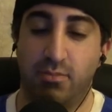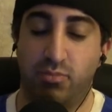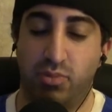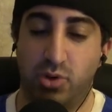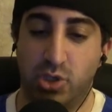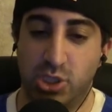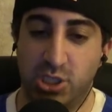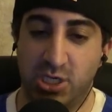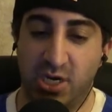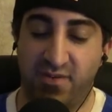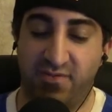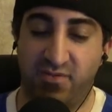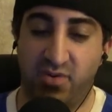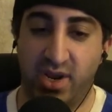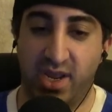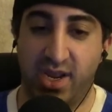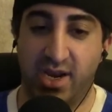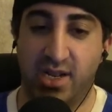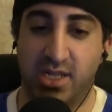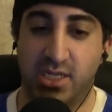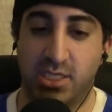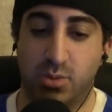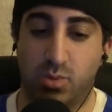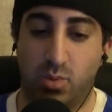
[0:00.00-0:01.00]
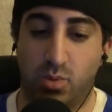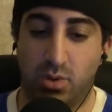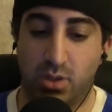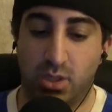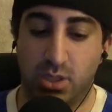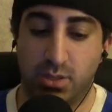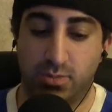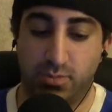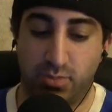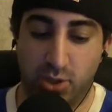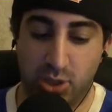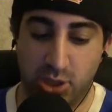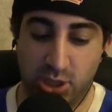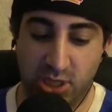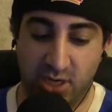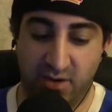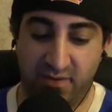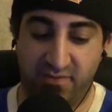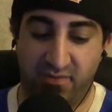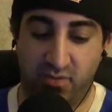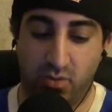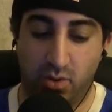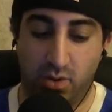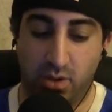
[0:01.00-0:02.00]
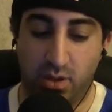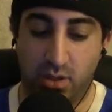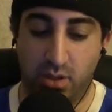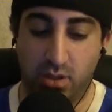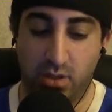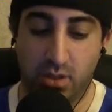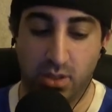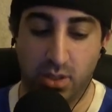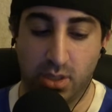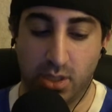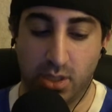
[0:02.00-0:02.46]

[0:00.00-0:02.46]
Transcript: pushing for endless wars, pushing for,